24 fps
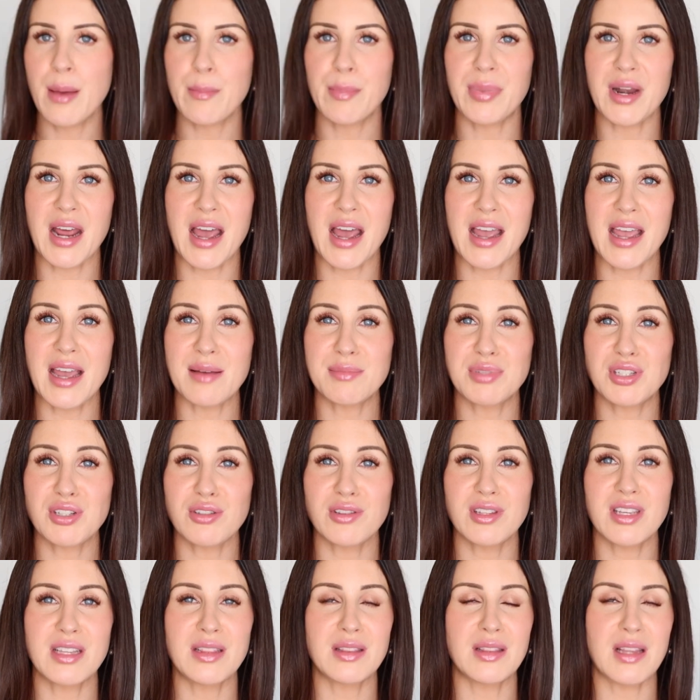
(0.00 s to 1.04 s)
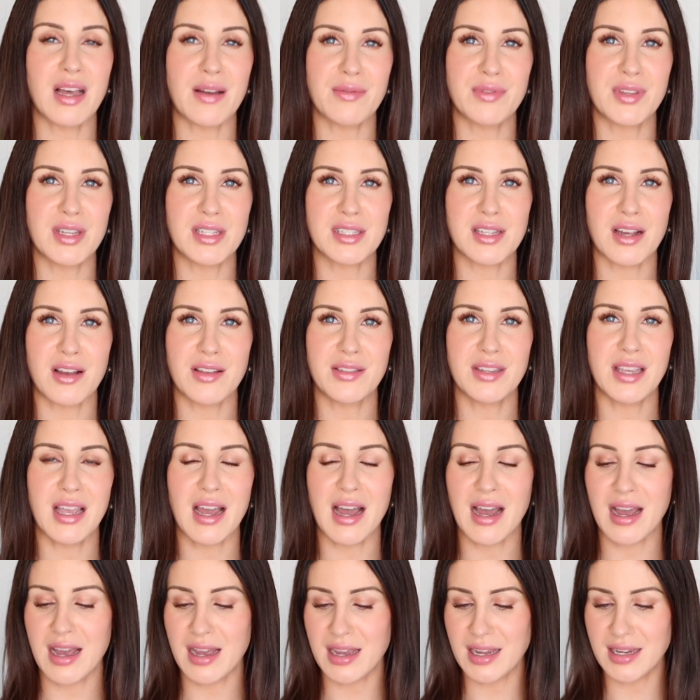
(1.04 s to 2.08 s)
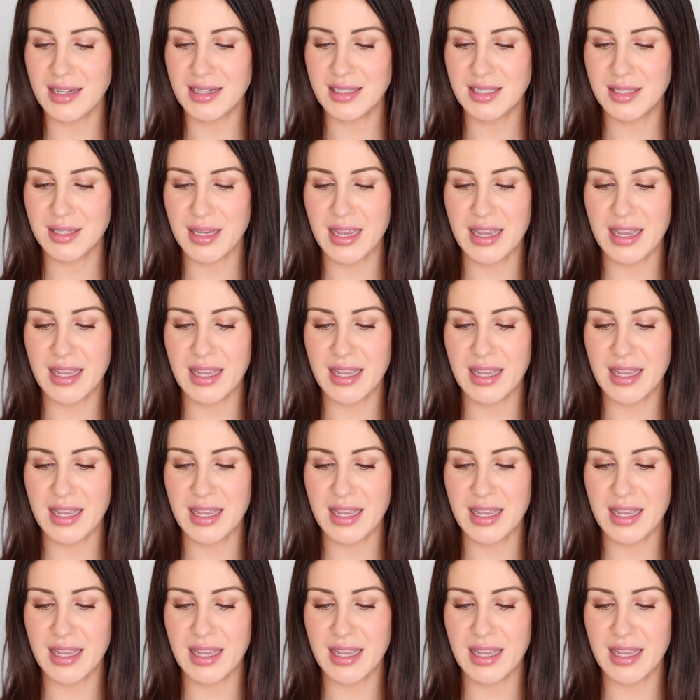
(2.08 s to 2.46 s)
but I absolutely love this on the eyes.